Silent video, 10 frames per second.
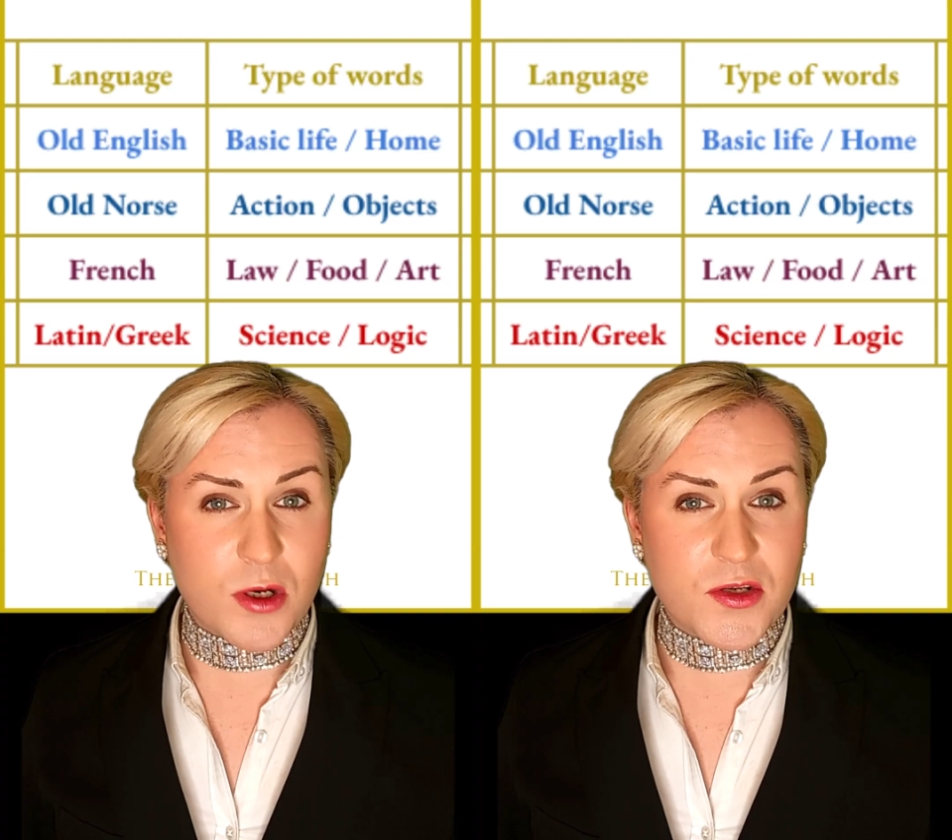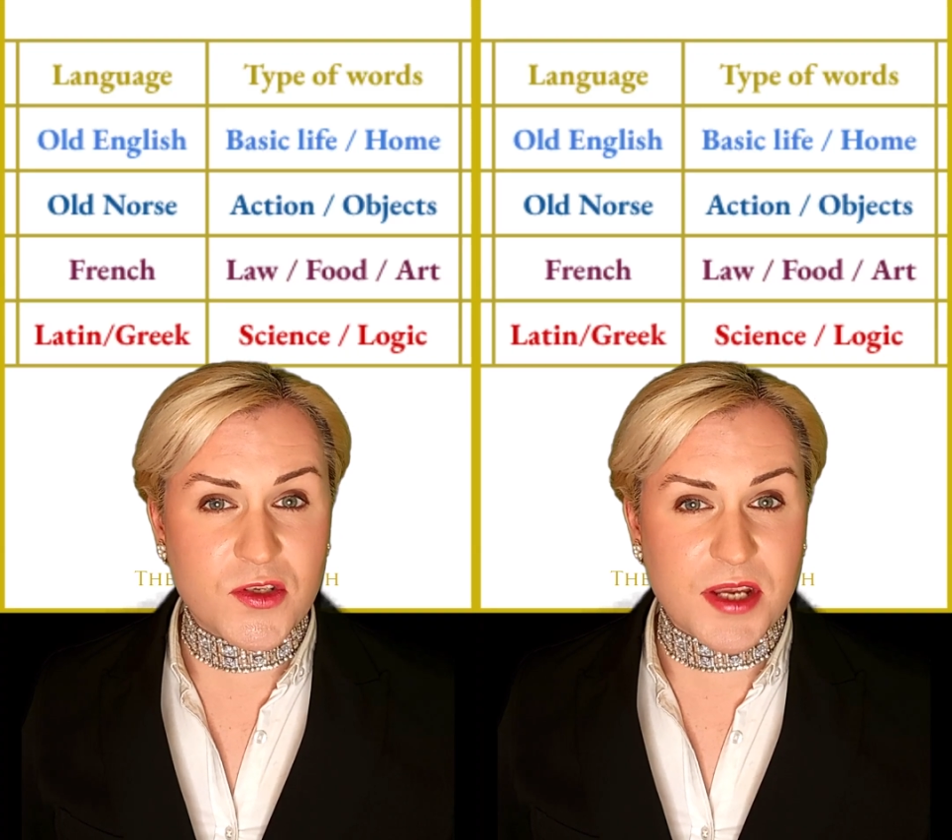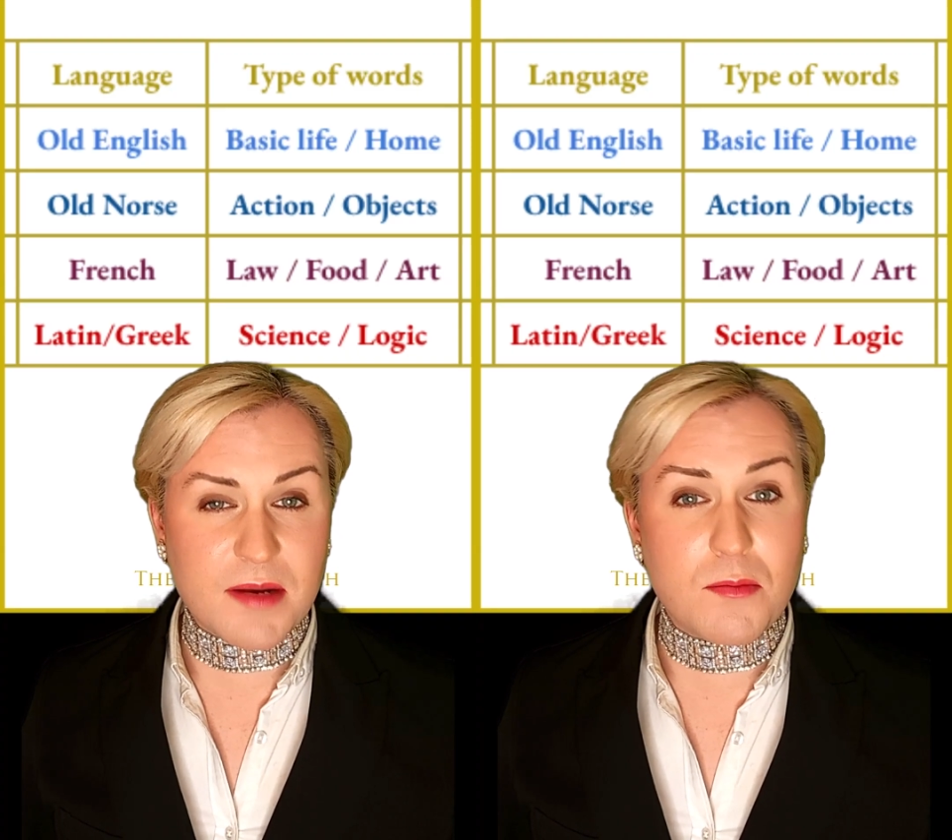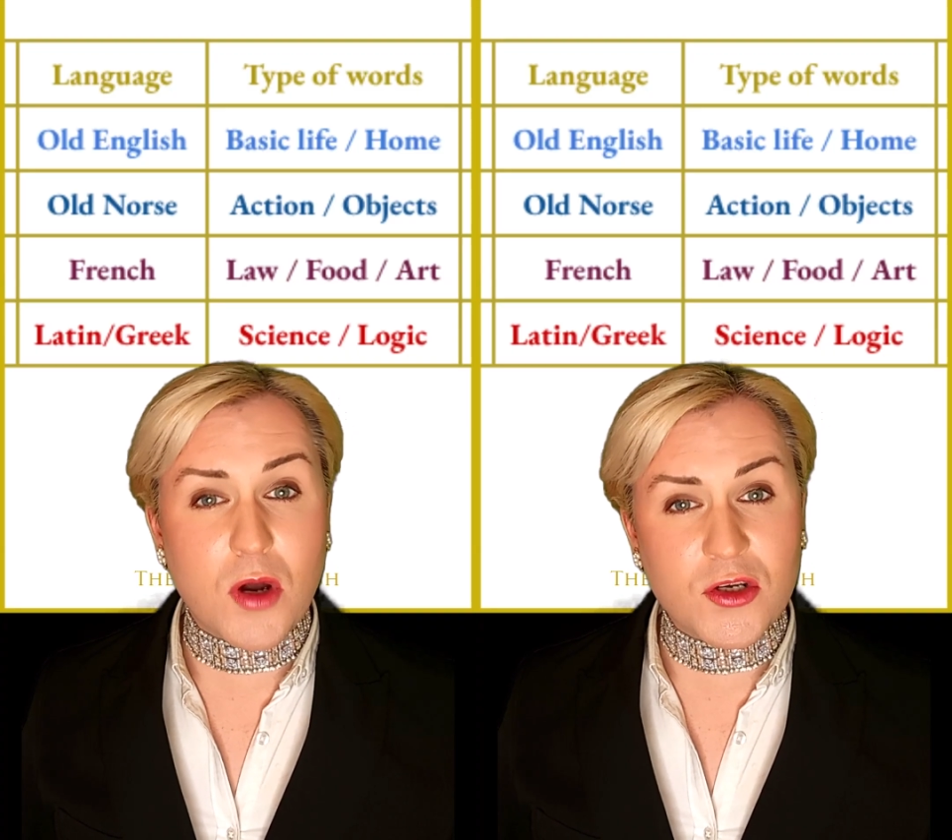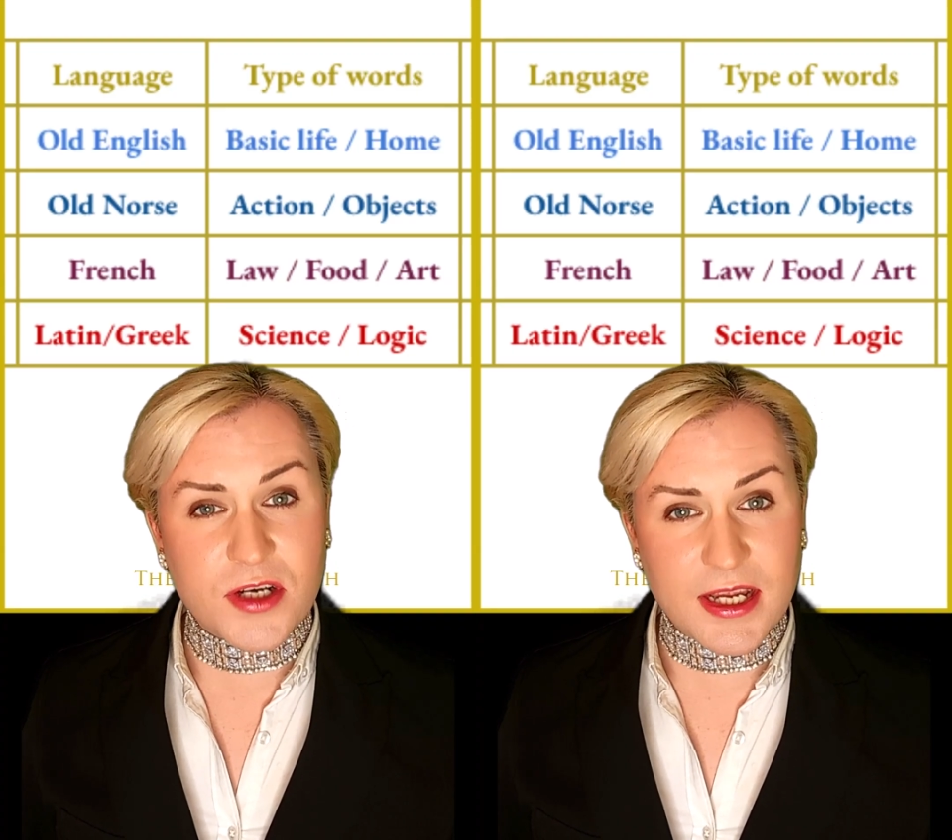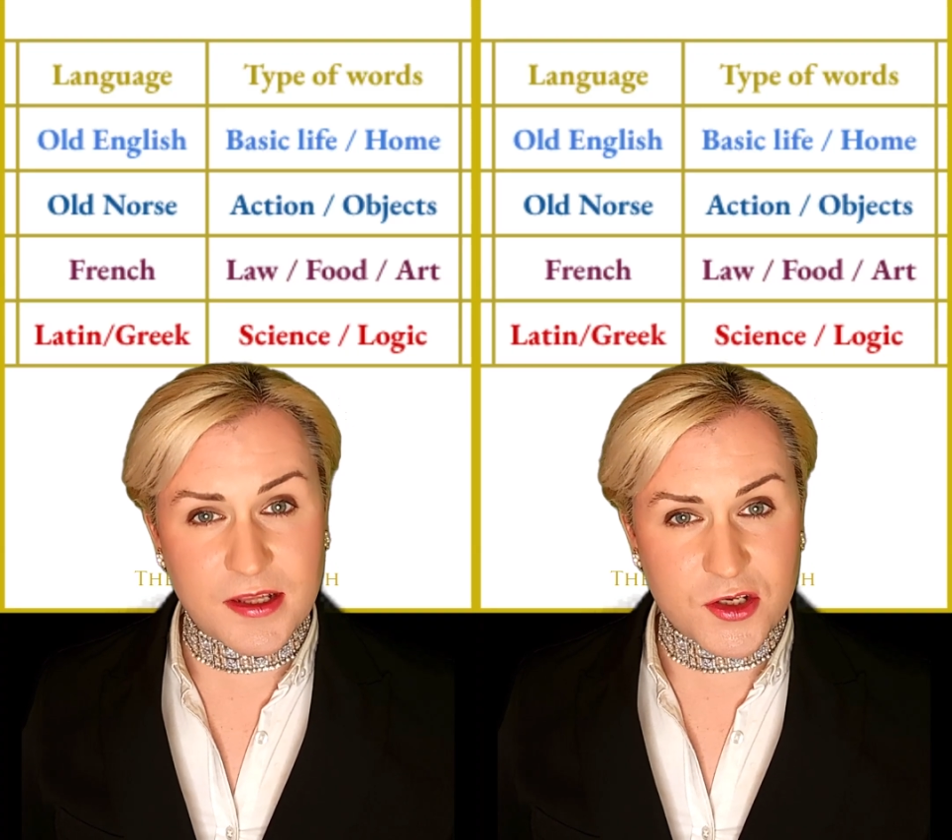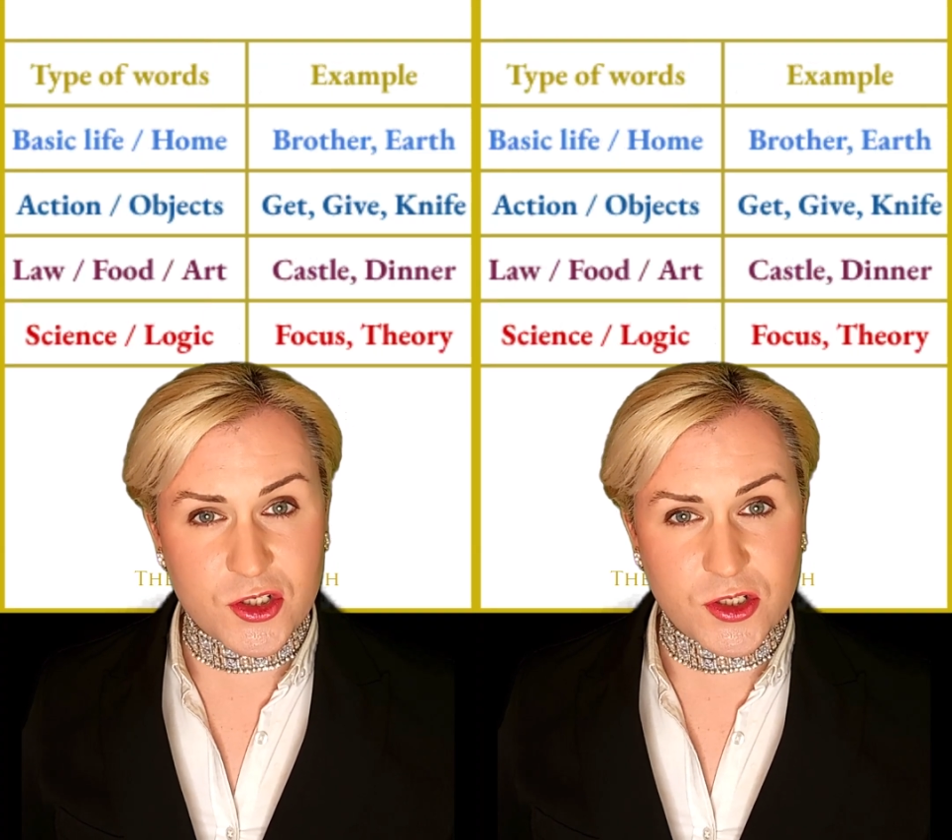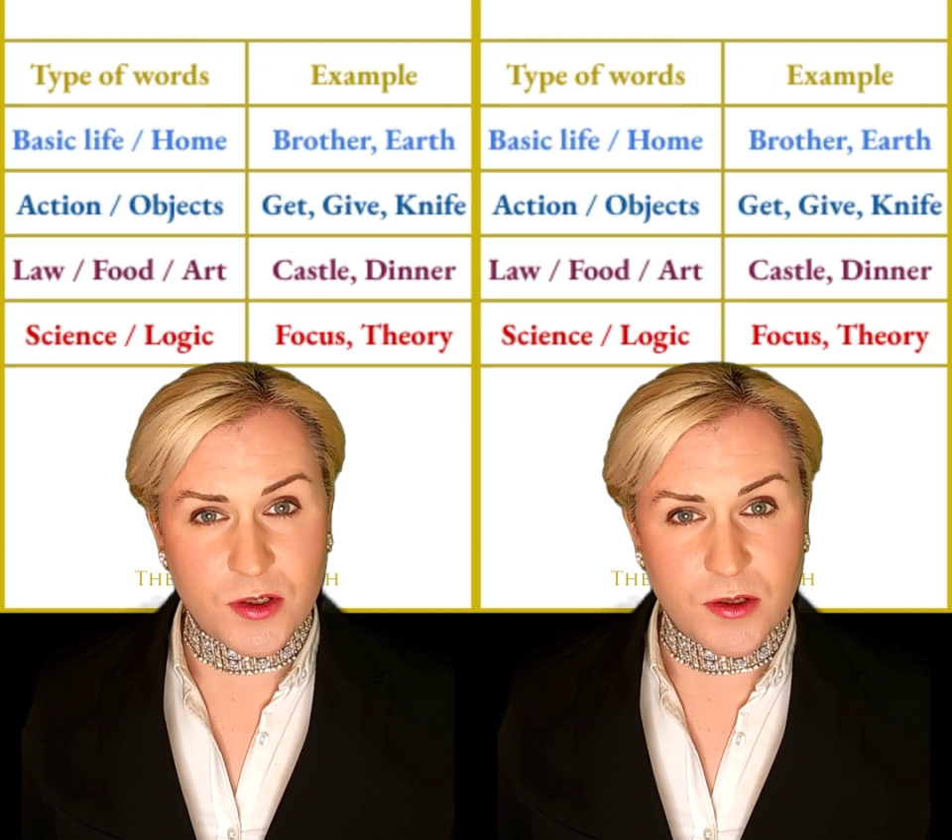words in modern
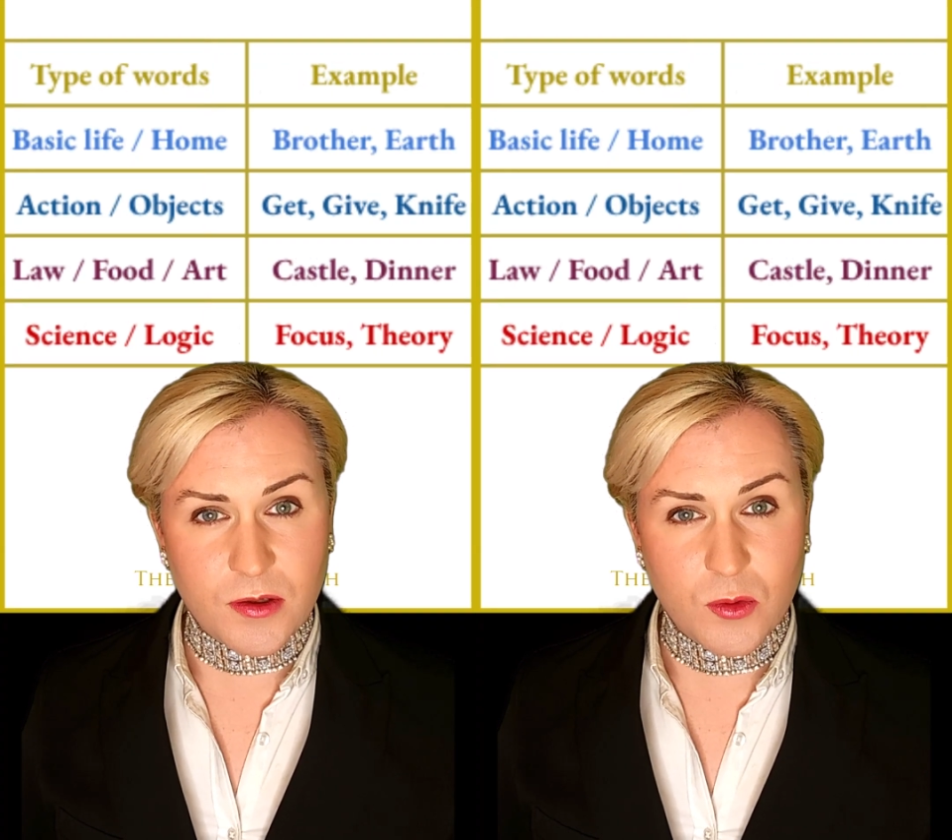English